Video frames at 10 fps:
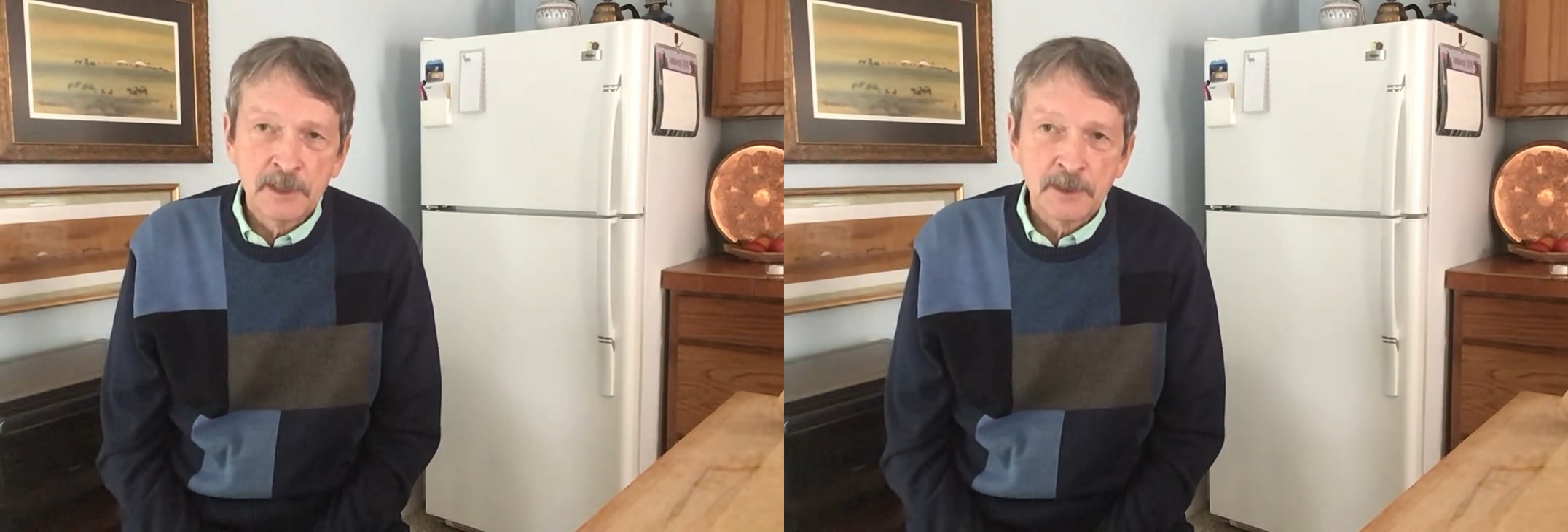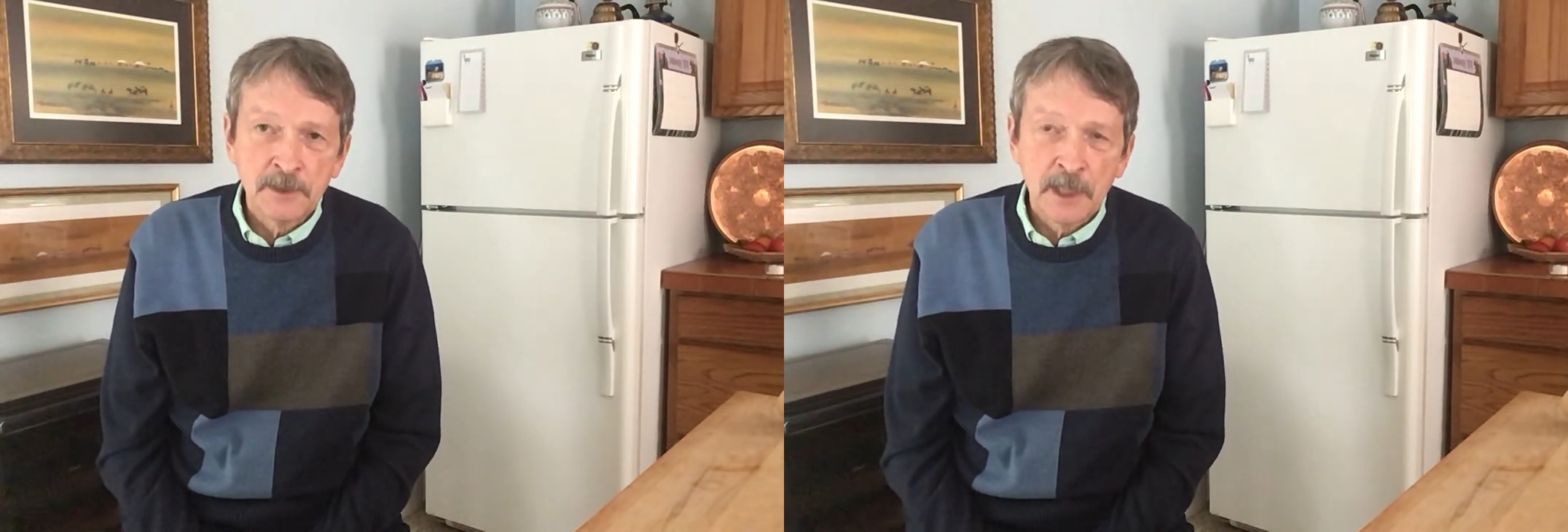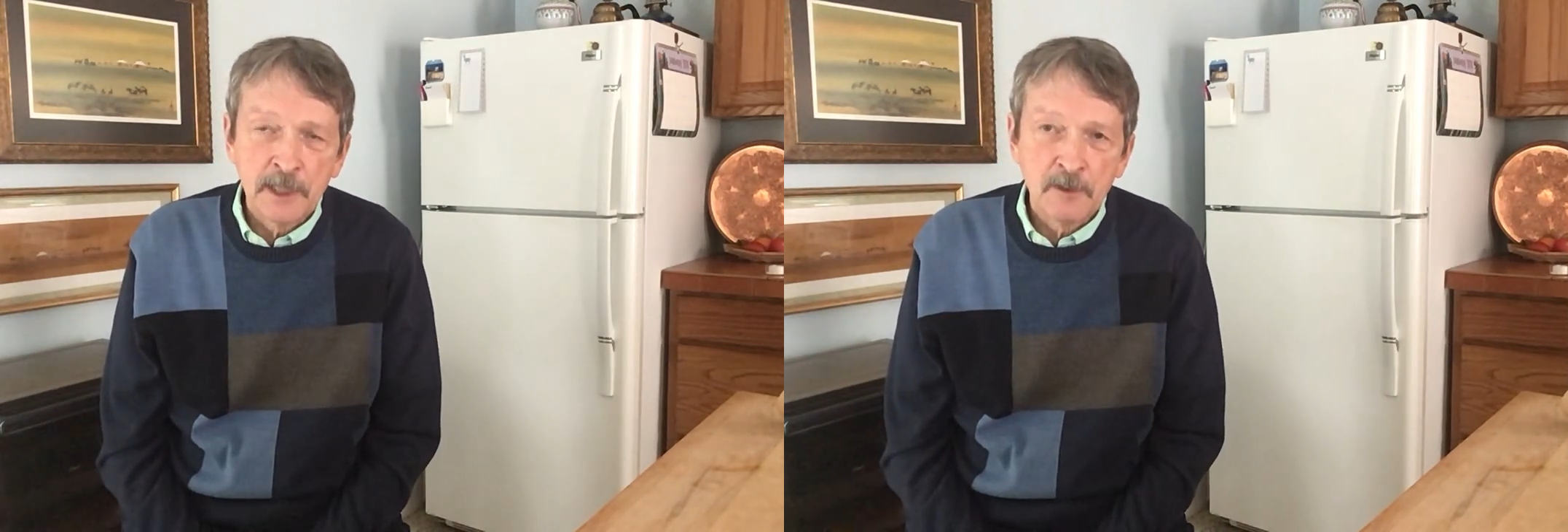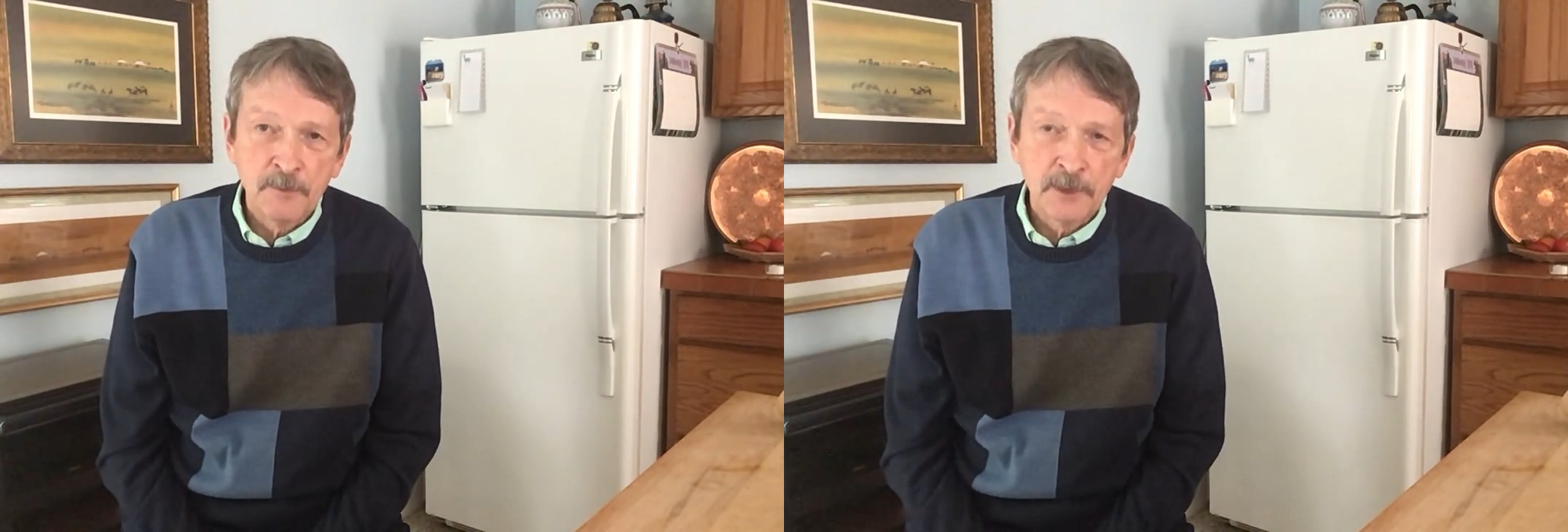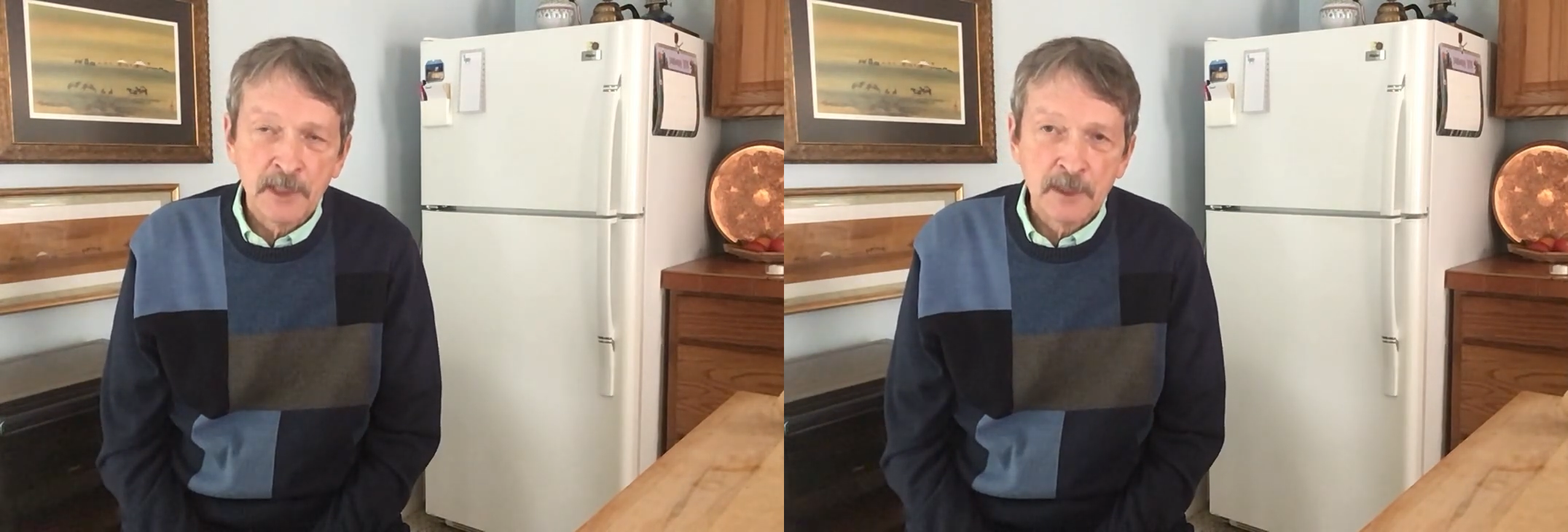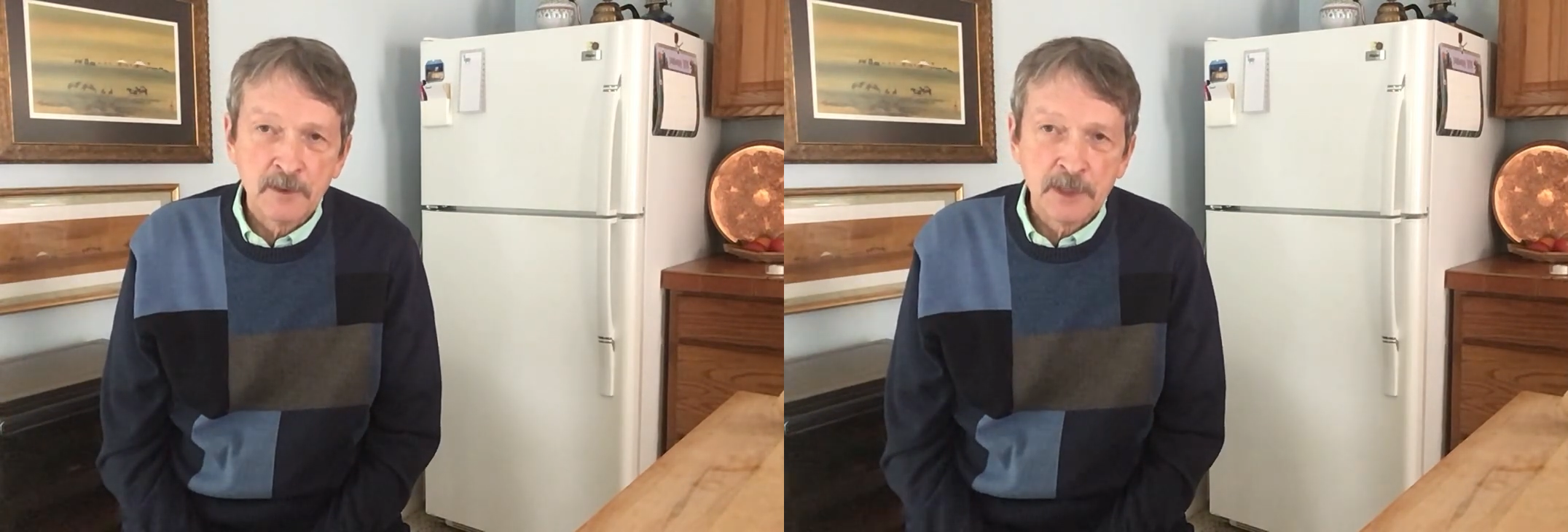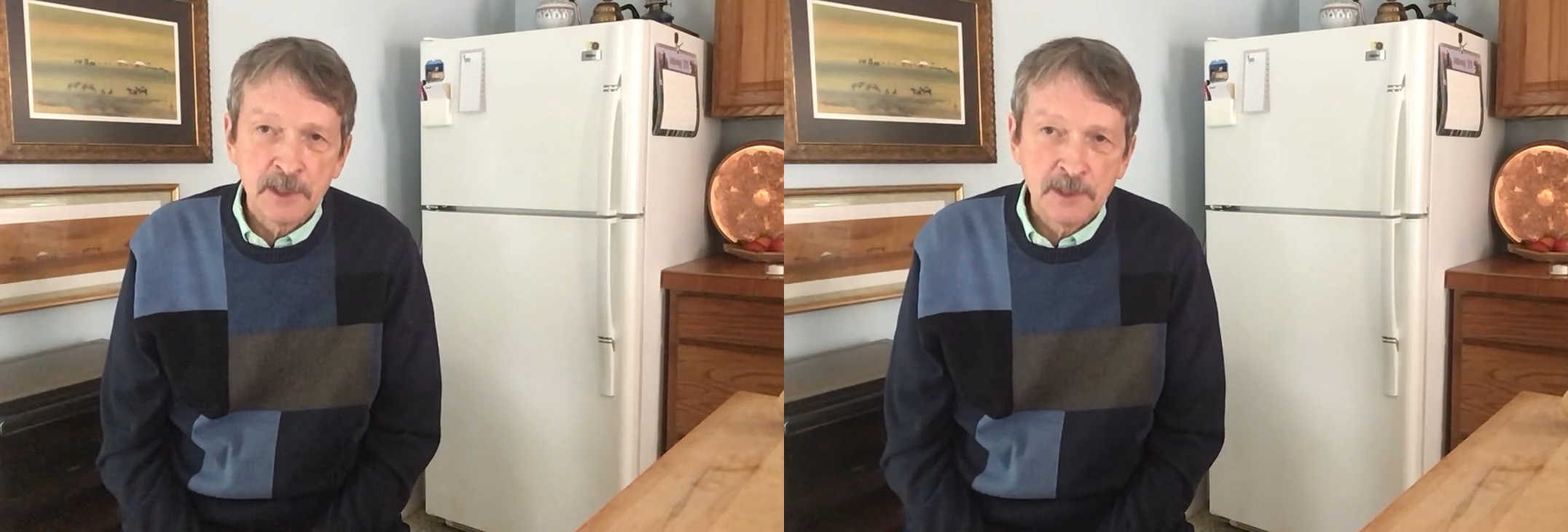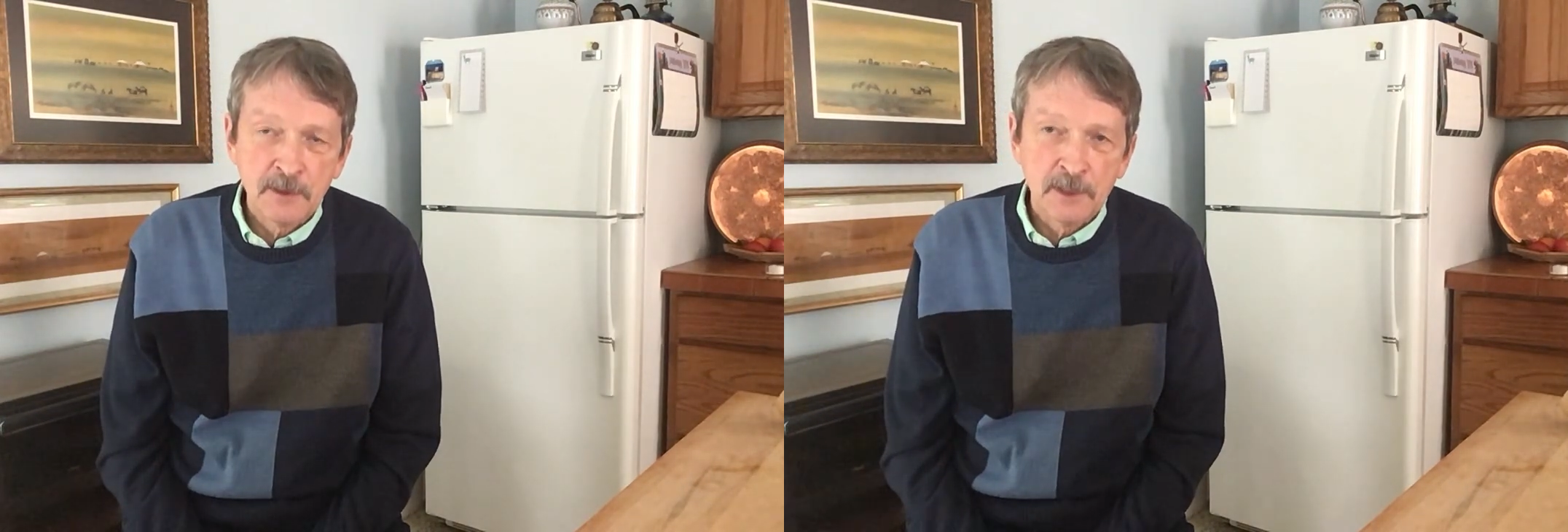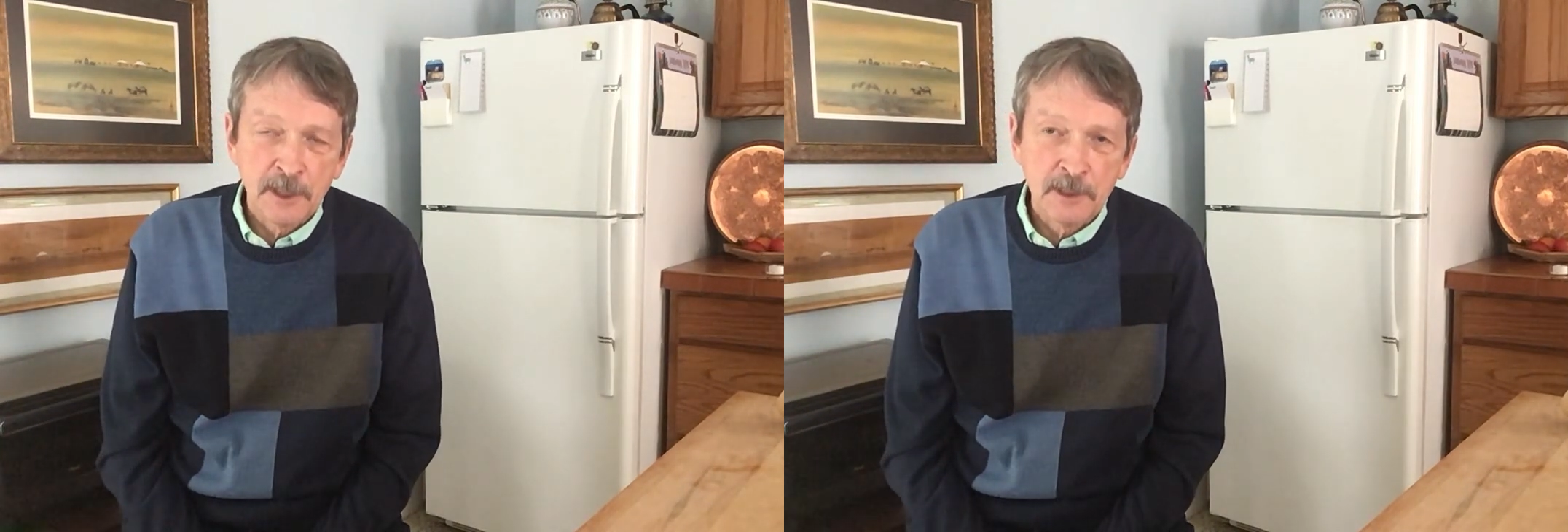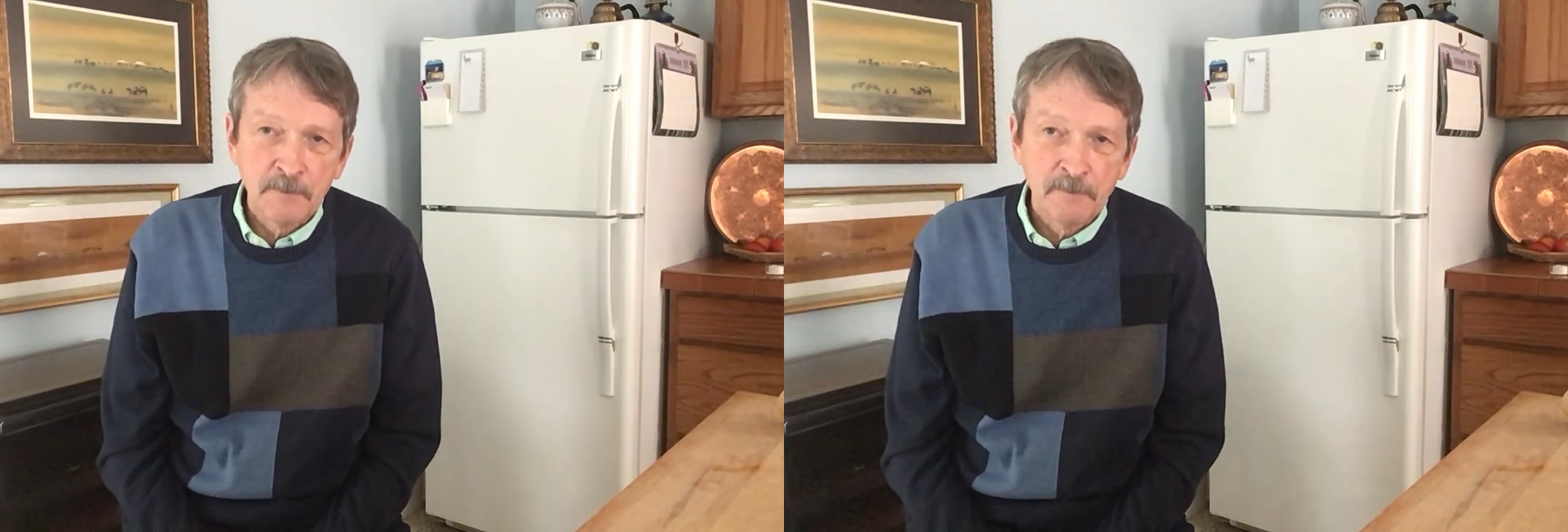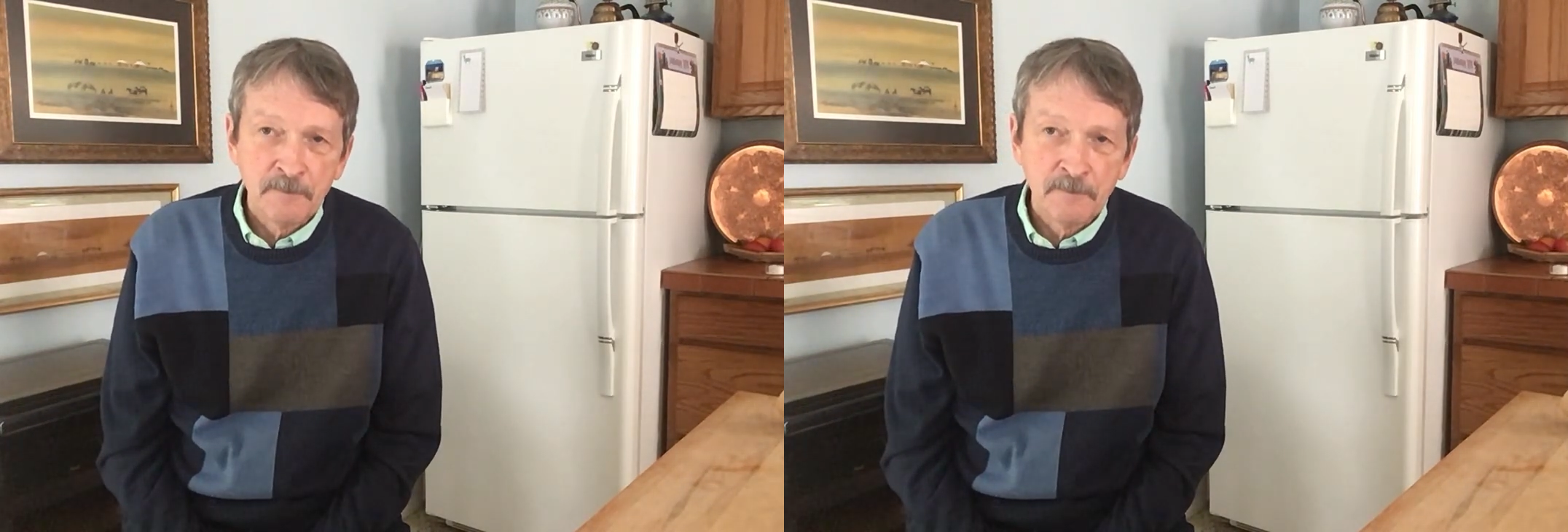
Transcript: get tired of potatoes. I still like them.